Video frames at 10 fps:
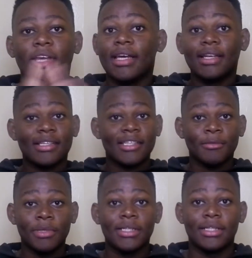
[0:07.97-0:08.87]
and as
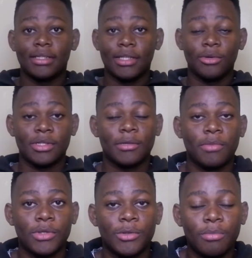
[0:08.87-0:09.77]
expected, they were
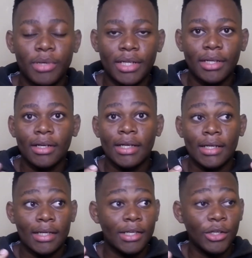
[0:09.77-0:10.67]
supposed to bring
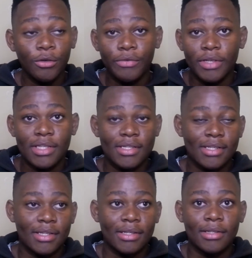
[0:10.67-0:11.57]
new features,
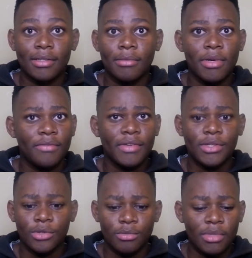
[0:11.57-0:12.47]
and the main
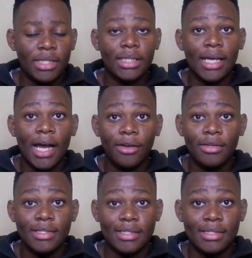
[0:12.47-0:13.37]
feature was mainly iOS
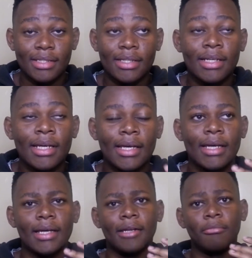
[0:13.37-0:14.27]
16
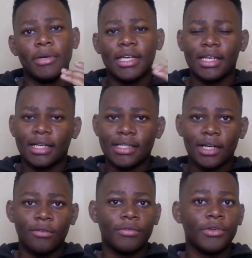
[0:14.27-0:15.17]
and bringing a
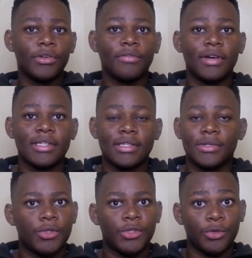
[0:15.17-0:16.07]
ton of new devices
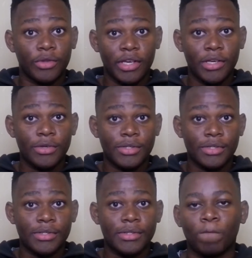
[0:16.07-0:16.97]
to their
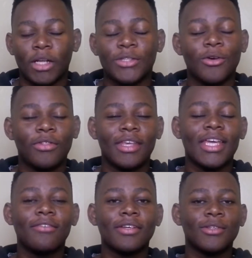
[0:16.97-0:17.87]
users. And so they
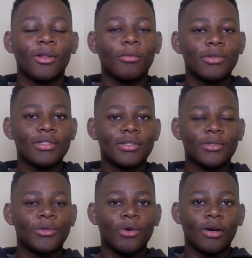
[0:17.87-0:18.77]
give us almost
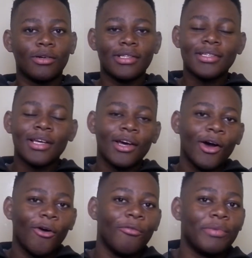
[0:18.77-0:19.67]
2 hours
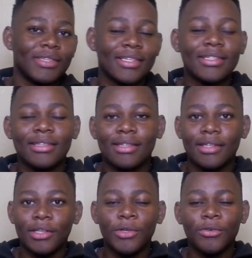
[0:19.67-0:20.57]
of presenting the
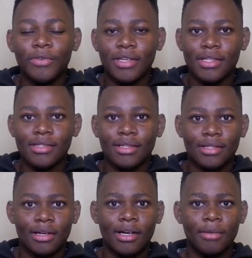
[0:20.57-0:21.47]
new features that
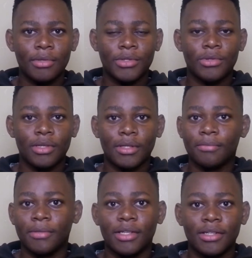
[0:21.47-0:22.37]
are coming to the
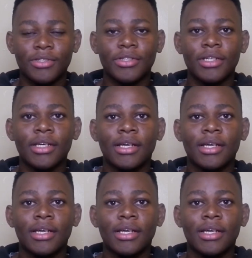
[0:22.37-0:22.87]
industry,